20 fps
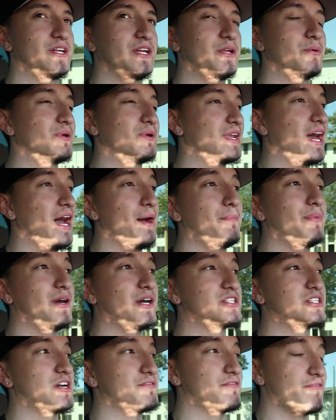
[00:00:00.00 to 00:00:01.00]
He would not
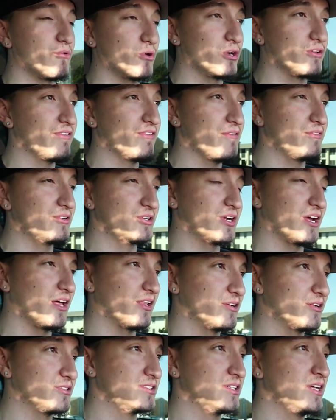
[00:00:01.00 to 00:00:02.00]
budge on forty-five hundred
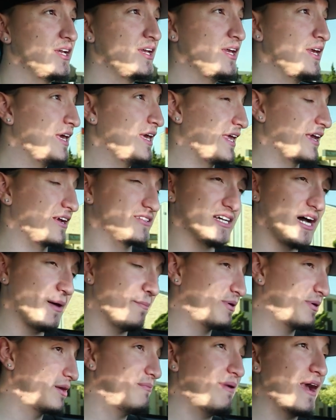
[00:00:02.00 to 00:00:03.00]
dollars. He goes, I'll
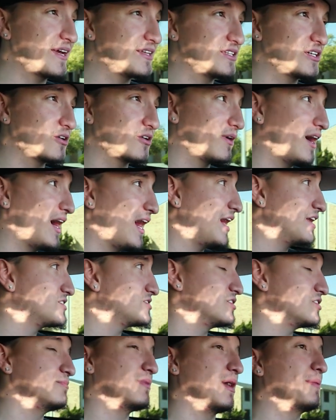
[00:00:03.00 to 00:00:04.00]
put it back in the garage,
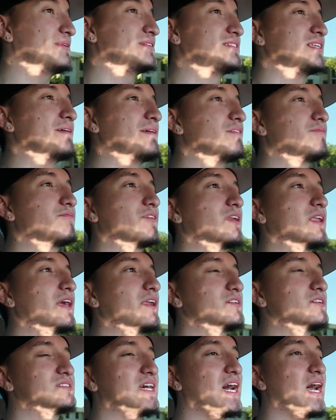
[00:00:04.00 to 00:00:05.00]
you know, maybe save it for a
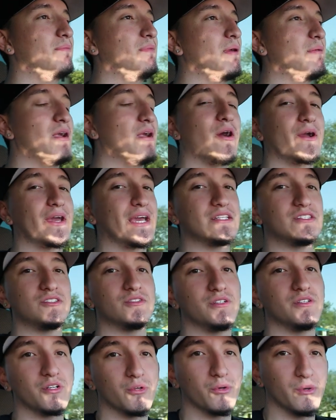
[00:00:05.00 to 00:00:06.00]
later time. Maybe I'll get
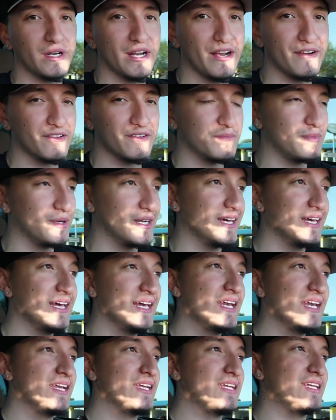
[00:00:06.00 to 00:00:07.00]
to it or whatever, but,
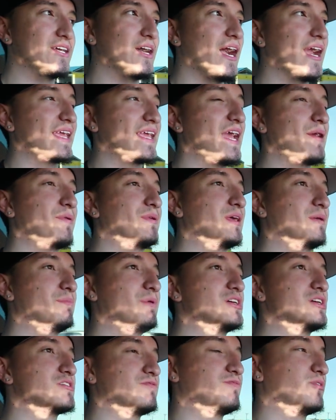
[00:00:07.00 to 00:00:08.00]
you know, I can't really
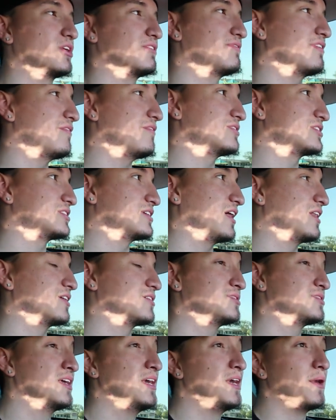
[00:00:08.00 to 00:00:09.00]
budge on forty-five hundred
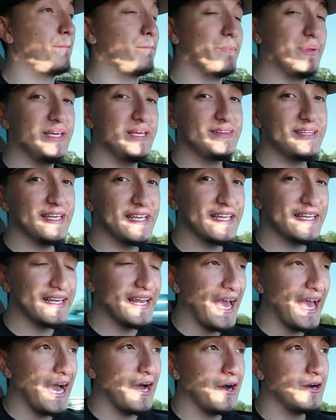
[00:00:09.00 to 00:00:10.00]
dollars. Me thinking
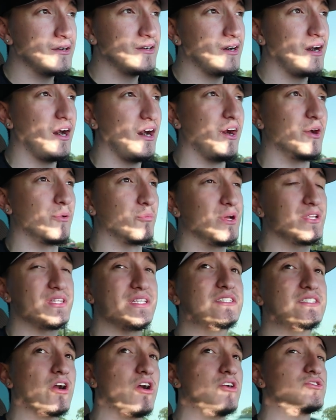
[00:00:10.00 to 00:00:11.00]
now on what
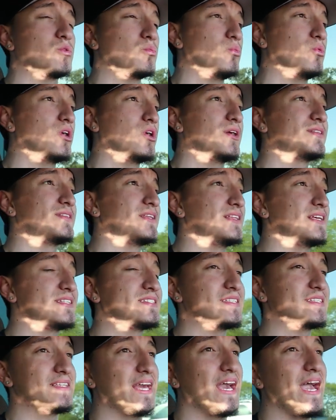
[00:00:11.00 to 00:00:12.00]
these cars are worth and
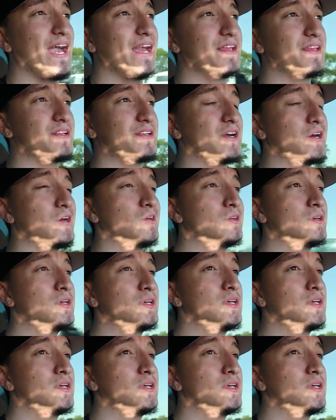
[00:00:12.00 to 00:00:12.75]
this and that, you know,